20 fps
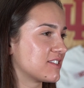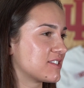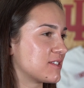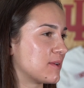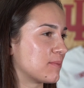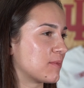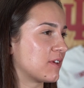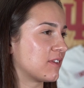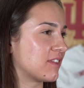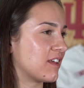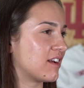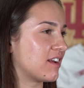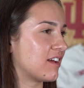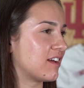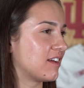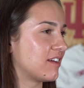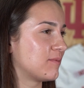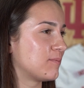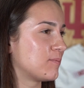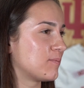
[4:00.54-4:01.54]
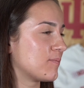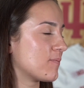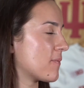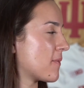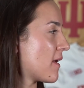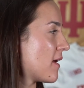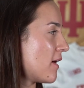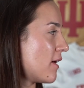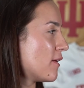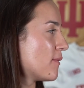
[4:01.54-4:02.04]
something that
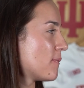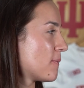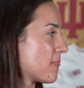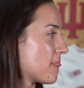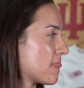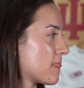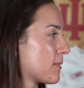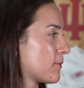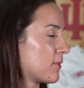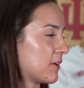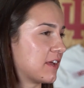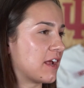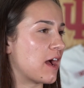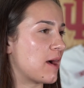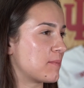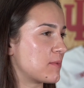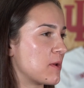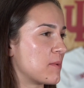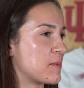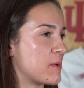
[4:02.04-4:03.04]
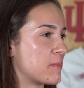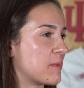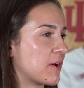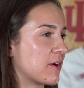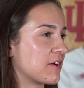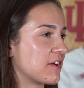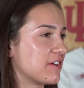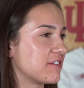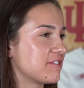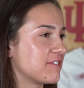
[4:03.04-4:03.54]
I'm really happy I'm a
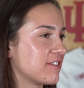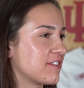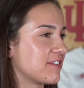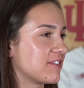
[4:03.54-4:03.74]
part of.